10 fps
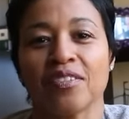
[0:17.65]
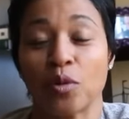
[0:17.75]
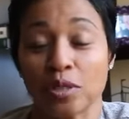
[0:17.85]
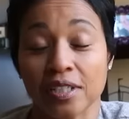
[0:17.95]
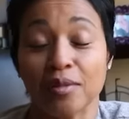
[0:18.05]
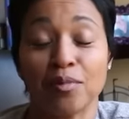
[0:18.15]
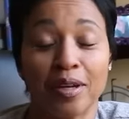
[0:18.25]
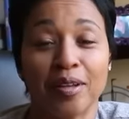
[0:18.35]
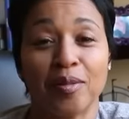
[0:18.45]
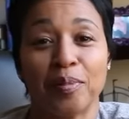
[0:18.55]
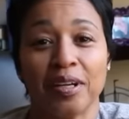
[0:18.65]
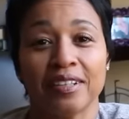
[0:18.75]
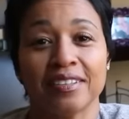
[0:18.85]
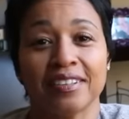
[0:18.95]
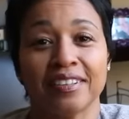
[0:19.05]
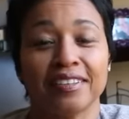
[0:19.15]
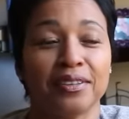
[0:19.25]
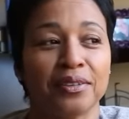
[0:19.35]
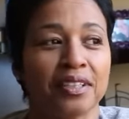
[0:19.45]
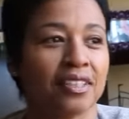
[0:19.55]
Of course I will, but I
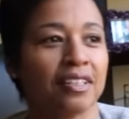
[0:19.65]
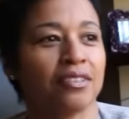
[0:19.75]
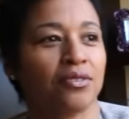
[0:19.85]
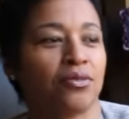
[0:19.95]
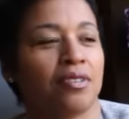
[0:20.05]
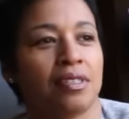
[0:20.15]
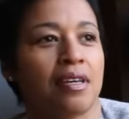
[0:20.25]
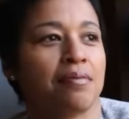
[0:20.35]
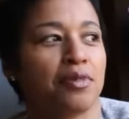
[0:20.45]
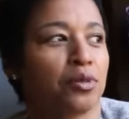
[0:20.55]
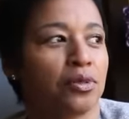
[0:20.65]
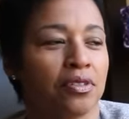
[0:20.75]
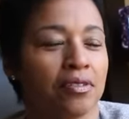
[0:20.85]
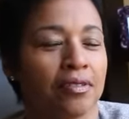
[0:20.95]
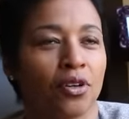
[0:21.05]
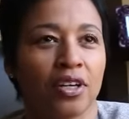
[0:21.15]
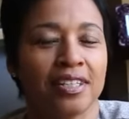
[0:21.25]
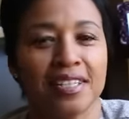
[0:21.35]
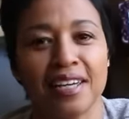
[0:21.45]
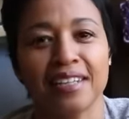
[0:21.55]
know that's that same old song
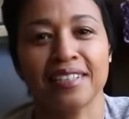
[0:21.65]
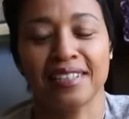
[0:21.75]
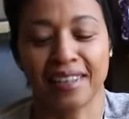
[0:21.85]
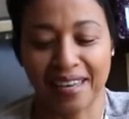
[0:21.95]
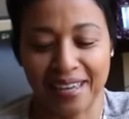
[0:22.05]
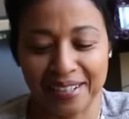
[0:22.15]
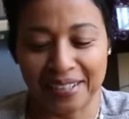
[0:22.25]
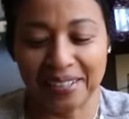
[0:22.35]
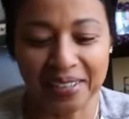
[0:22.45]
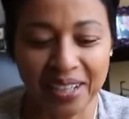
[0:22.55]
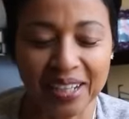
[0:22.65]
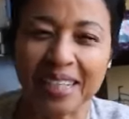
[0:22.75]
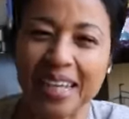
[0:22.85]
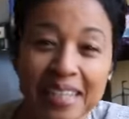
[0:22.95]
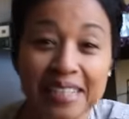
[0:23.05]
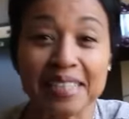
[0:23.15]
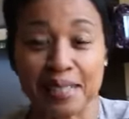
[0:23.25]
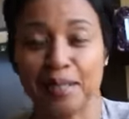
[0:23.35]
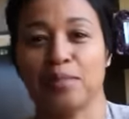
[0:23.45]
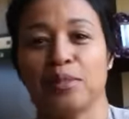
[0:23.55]
and dance that I can't
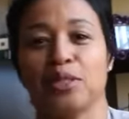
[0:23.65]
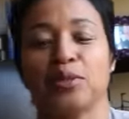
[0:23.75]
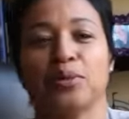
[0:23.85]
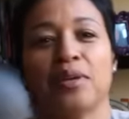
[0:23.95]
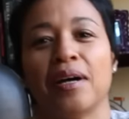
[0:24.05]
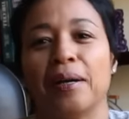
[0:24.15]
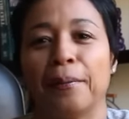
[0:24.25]
seem to